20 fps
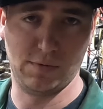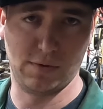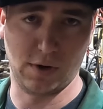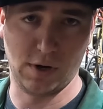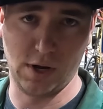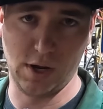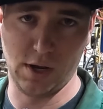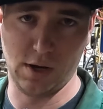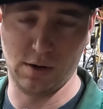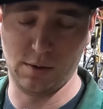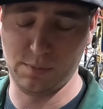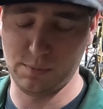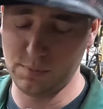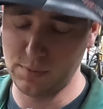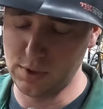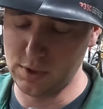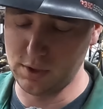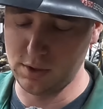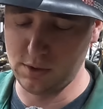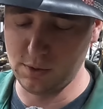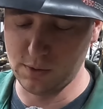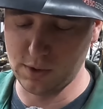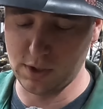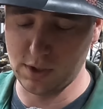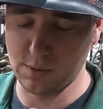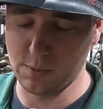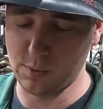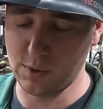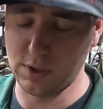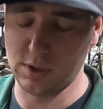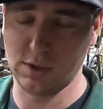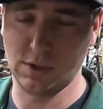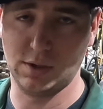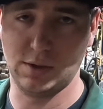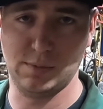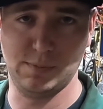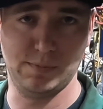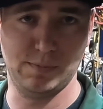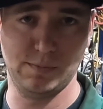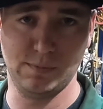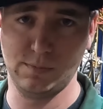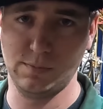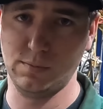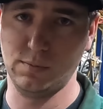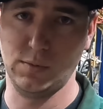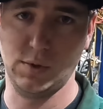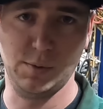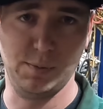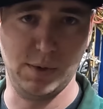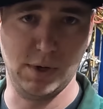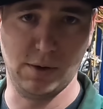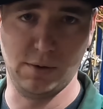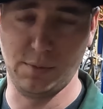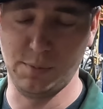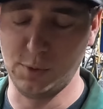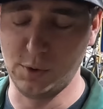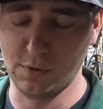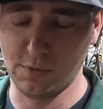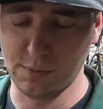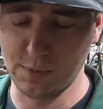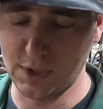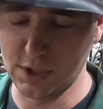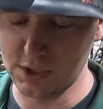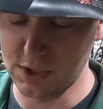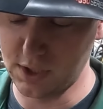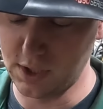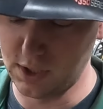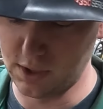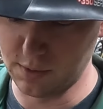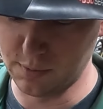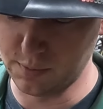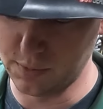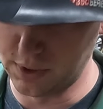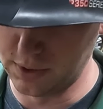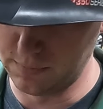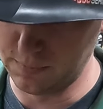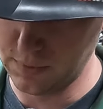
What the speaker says: forget them and you do end up welding them, you'll be able to move them as you need them, but